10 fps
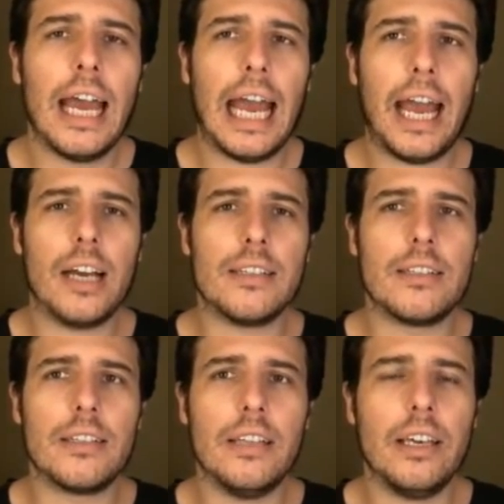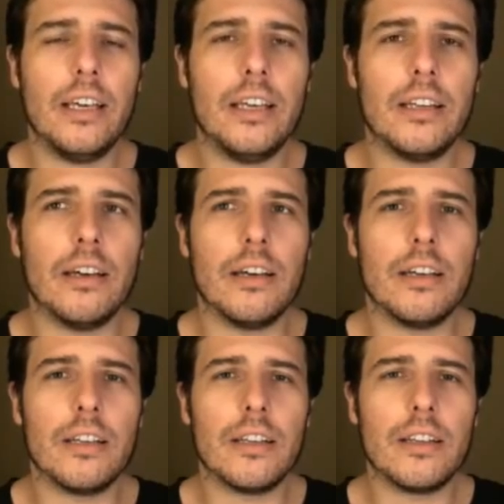has the
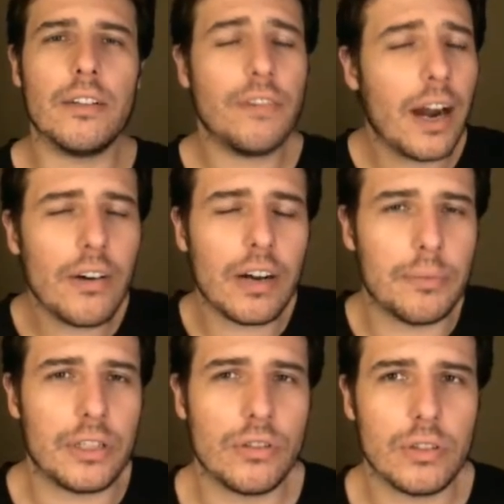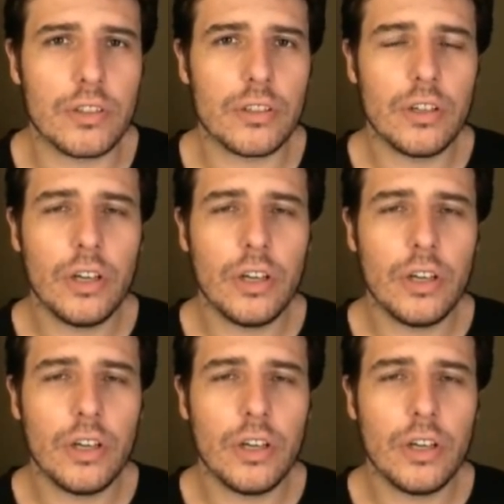fire element to it.